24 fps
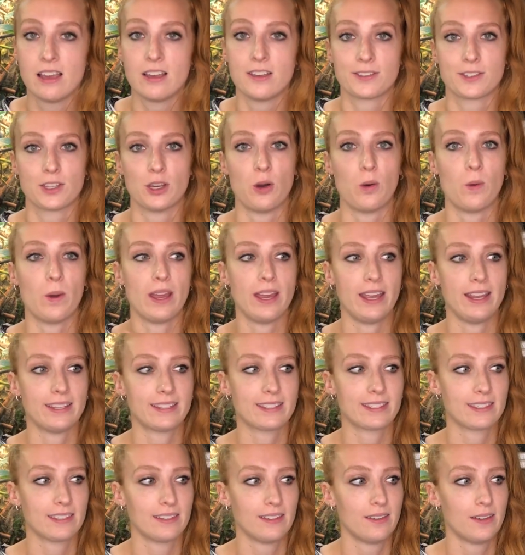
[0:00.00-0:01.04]
So
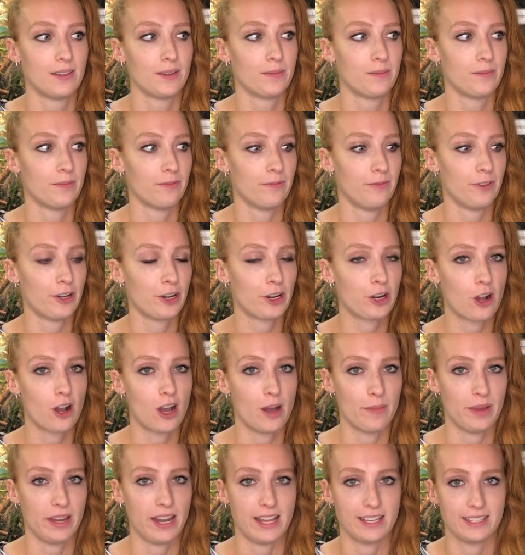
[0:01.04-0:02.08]
it's very
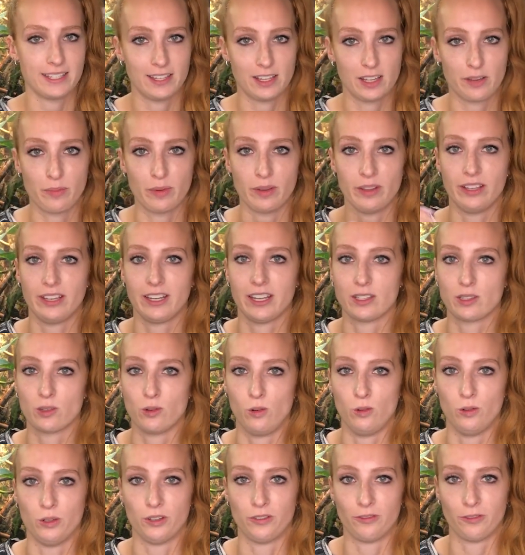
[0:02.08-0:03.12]
common as the chameleon gets
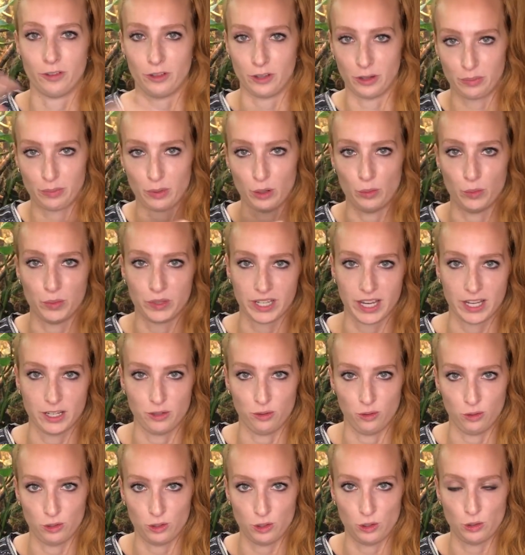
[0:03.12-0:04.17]
older for their poop
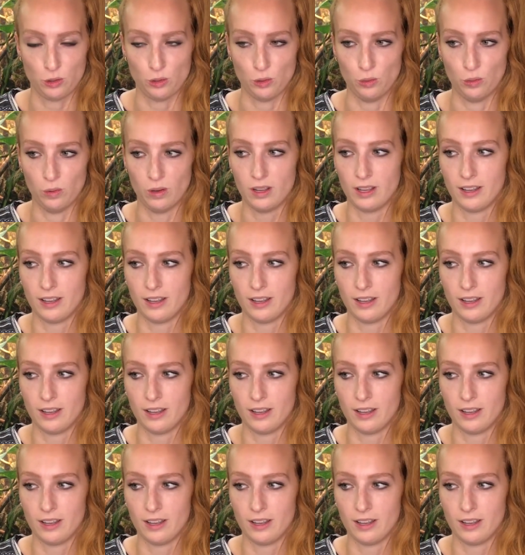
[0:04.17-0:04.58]
schedule to